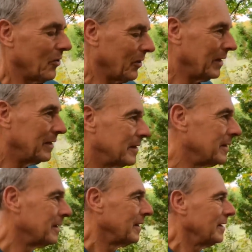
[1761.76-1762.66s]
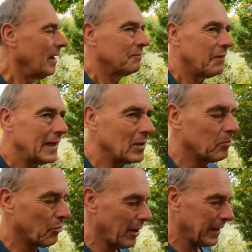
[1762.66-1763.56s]
a
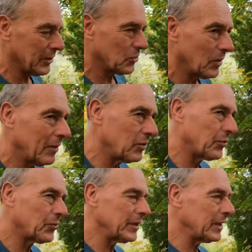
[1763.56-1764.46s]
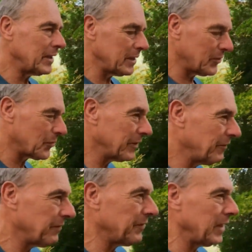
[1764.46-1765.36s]
final break. It's around
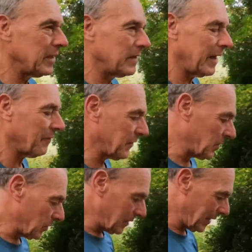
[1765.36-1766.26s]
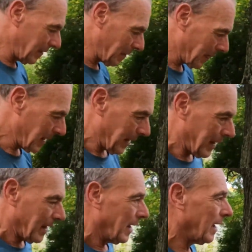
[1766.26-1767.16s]
3:15 in the afternoon.
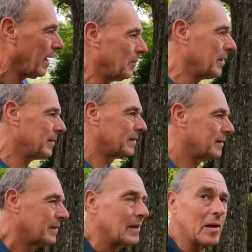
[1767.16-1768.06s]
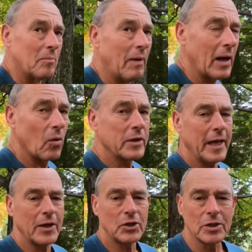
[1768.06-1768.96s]
My
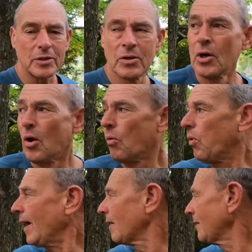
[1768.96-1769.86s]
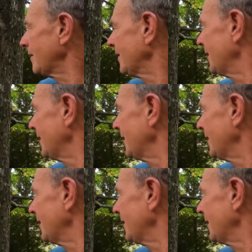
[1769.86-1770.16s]
location, well,